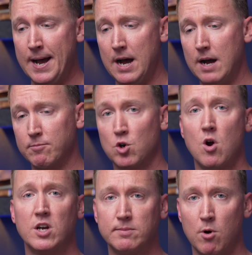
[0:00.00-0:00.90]
um,
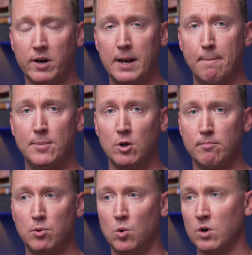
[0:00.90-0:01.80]
cross market
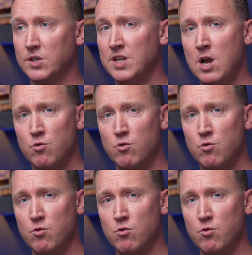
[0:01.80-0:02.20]
billboards,